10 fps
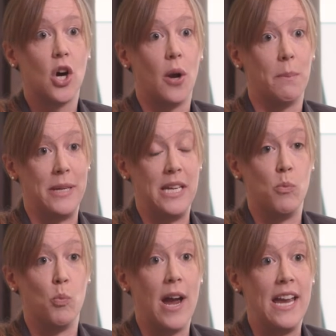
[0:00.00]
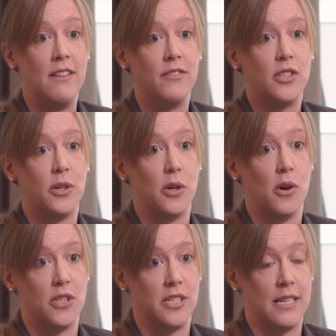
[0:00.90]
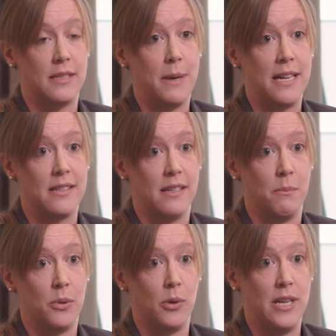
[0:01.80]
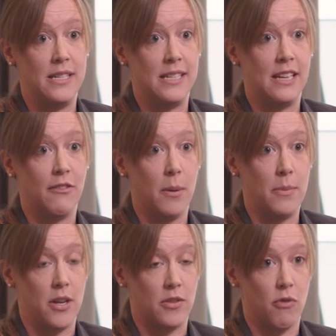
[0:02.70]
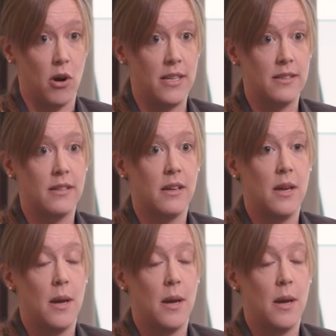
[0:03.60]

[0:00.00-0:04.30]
can't be waived, so you can't just expect an employee to give up those rights.